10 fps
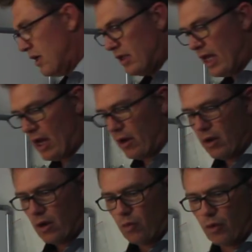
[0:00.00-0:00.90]
Now,
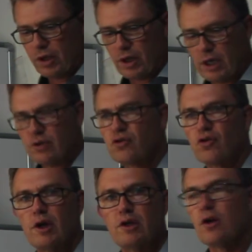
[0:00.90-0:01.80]
what you're going to
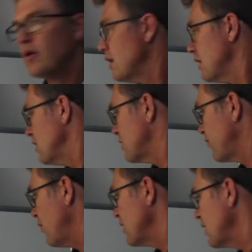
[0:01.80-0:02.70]
try and do is
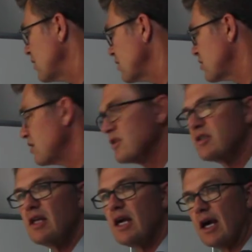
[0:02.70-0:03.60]
find that distance
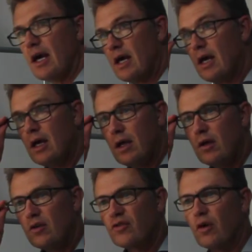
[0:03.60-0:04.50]
there.
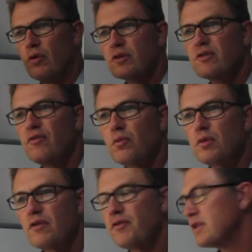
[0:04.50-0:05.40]
So what's the
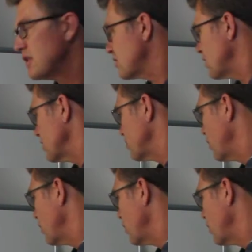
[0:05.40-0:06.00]
formula for distance?